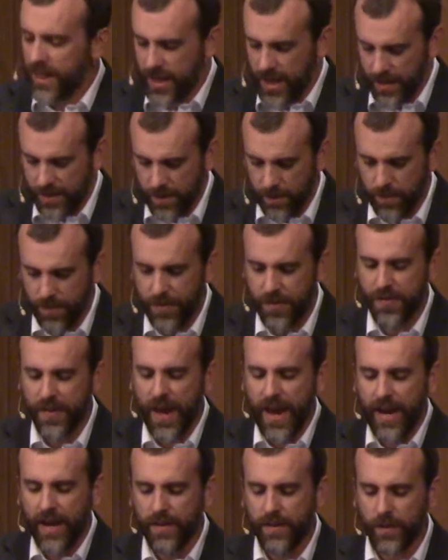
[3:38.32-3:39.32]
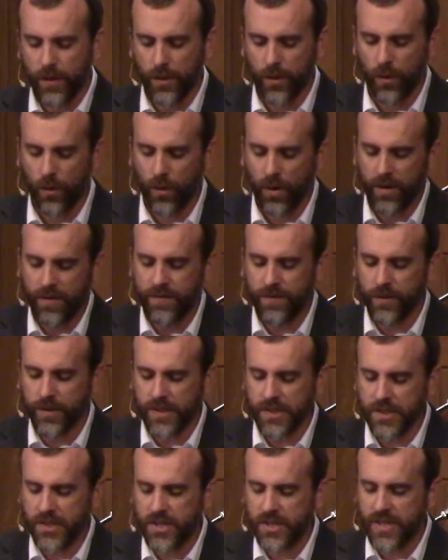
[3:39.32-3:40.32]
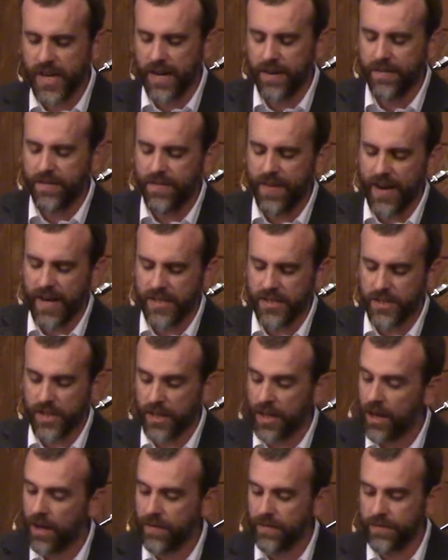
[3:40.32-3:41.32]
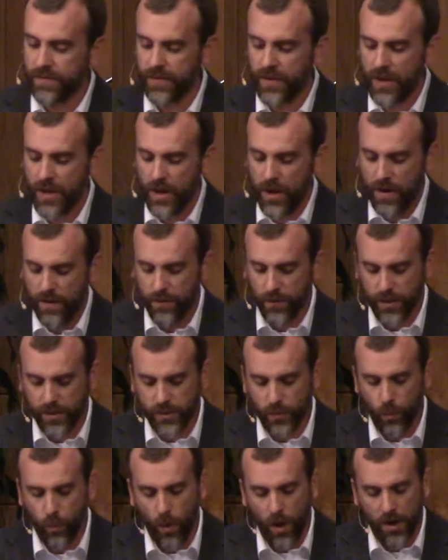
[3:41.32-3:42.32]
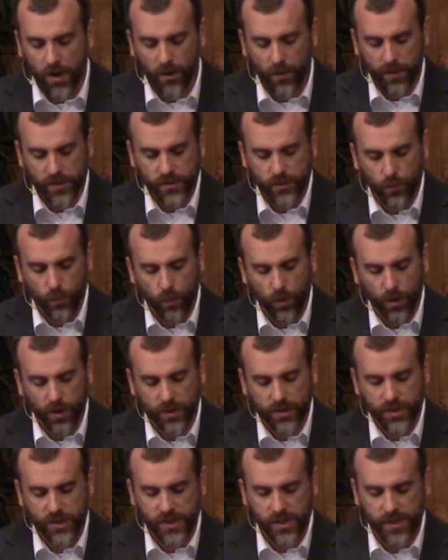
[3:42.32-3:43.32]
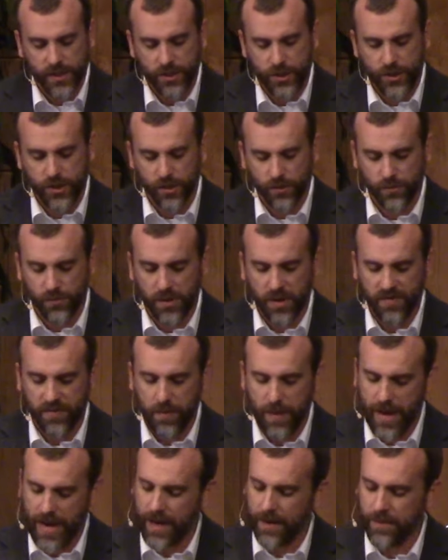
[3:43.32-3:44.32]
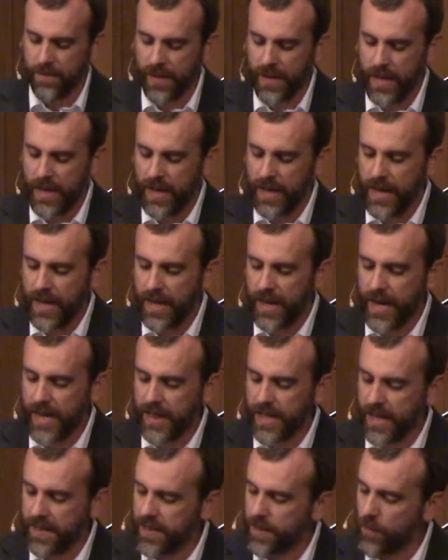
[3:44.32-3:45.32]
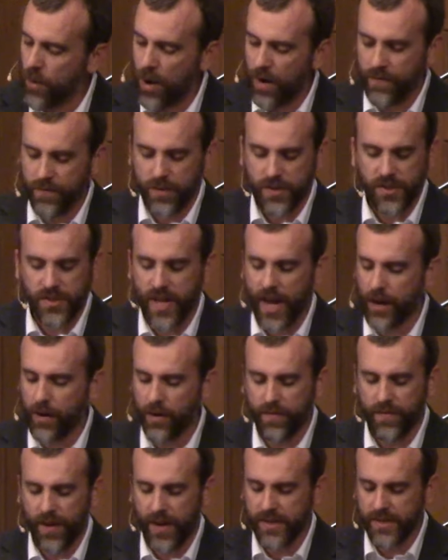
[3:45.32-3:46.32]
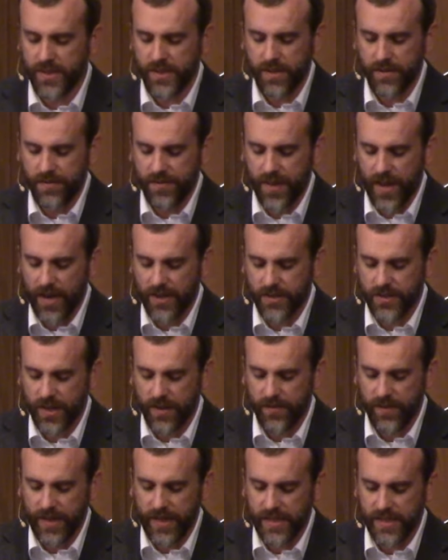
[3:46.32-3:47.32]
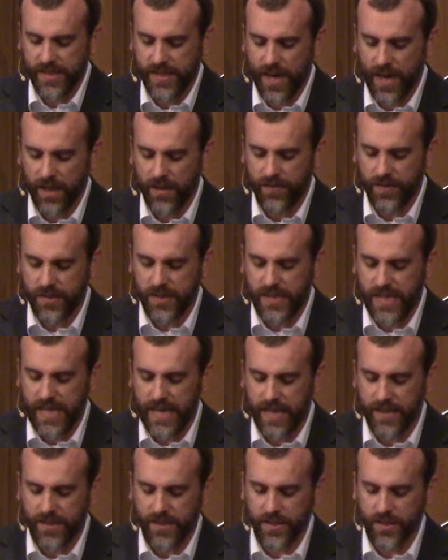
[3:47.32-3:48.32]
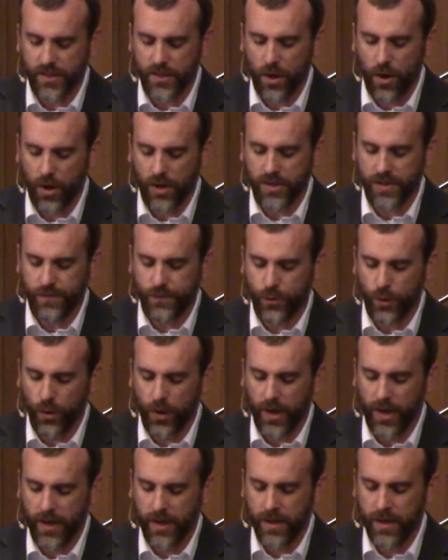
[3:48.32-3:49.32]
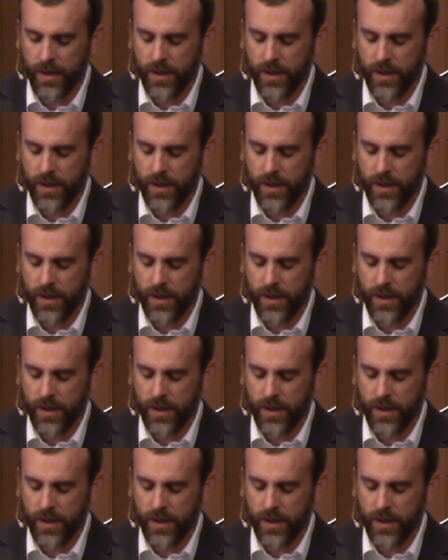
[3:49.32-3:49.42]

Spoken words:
Let them thank the Lord for His steadfast love, for His wondrous works to the children of man, and let them offer sacrifices of thanksgiving and tell of His deeds in songs of joy.